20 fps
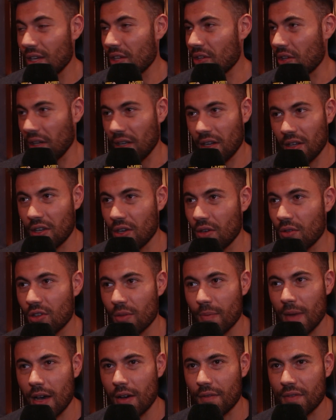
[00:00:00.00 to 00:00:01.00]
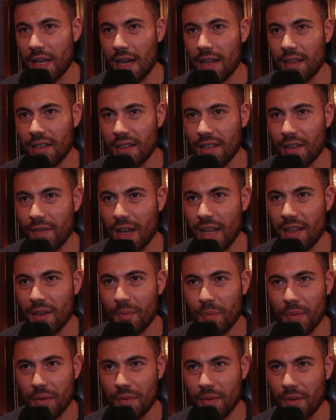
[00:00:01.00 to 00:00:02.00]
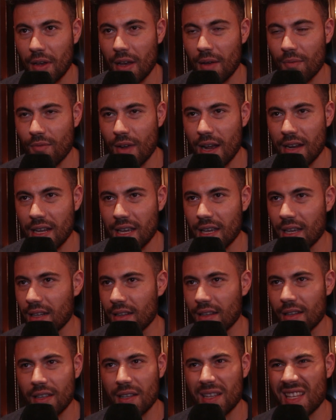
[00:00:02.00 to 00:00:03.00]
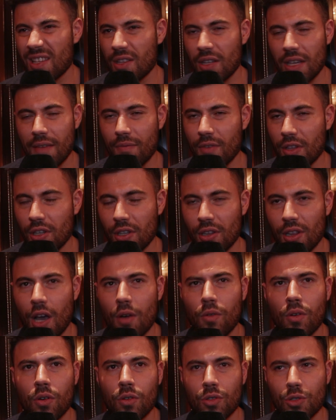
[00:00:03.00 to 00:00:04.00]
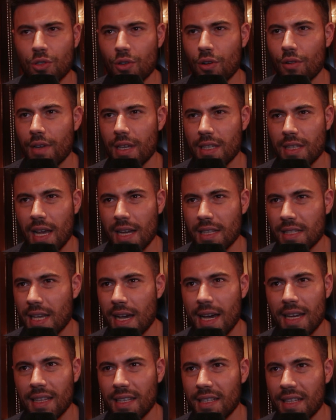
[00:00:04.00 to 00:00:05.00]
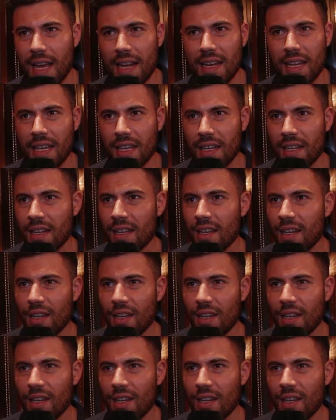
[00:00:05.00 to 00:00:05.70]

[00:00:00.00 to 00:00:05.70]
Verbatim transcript: seen a huge amount of talent develop and, and ready, and it's even the local stories like Tyler Denny and